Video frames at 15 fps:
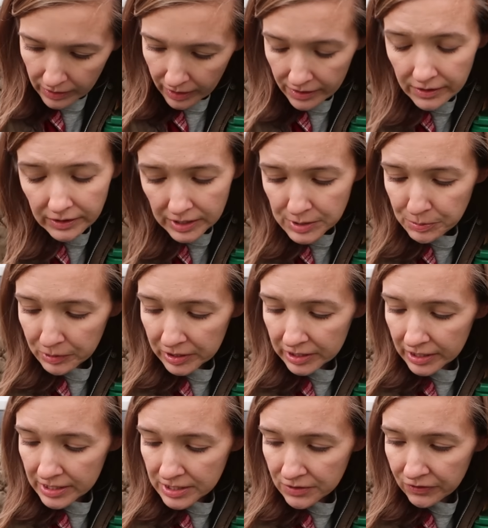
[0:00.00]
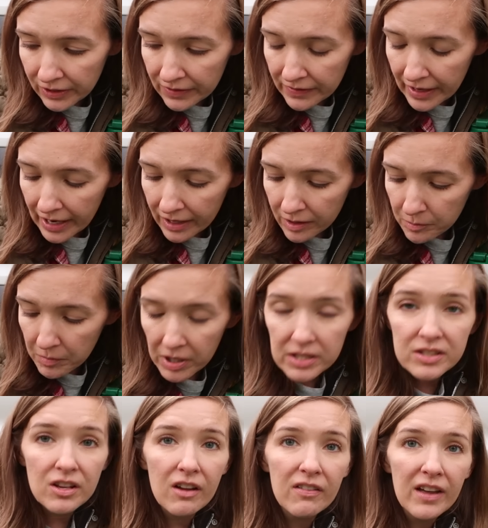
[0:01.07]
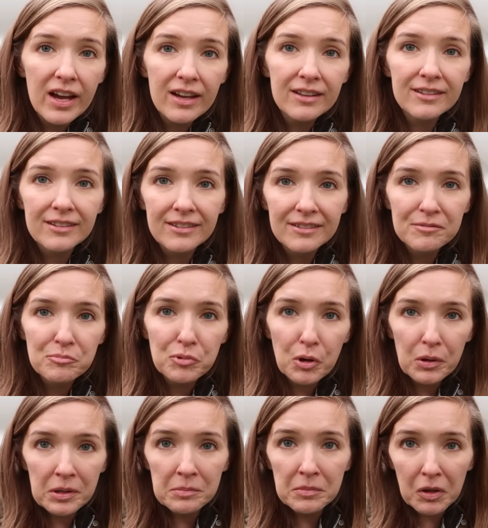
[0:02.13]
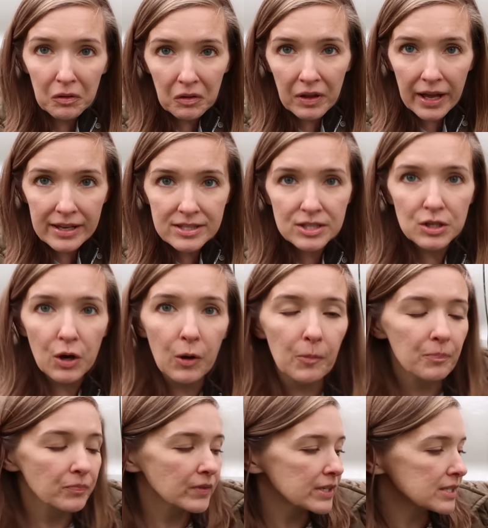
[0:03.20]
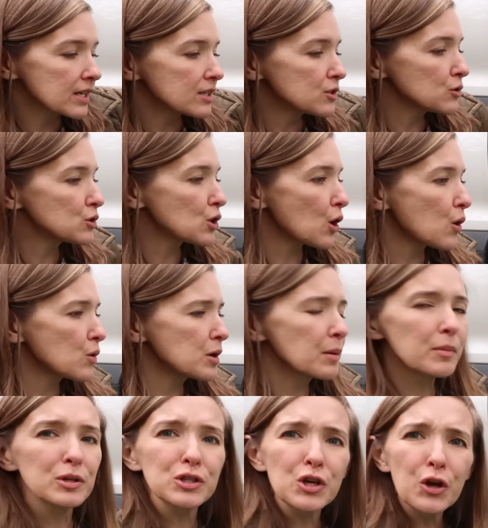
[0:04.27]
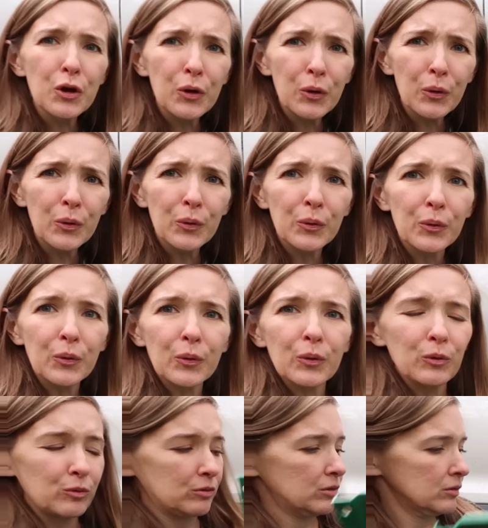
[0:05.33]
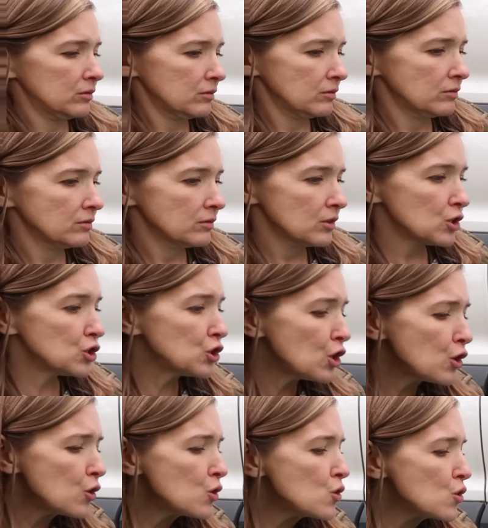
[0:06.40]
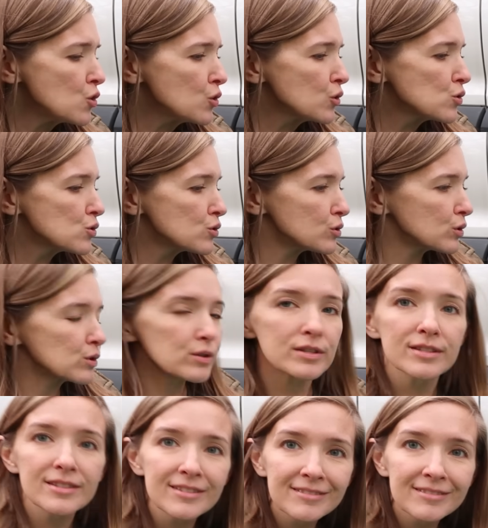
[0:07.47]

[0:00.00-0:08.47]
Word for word: I think that's pretty nice to find that amongst all that broken build glass. So let's get to tote number two, shoes.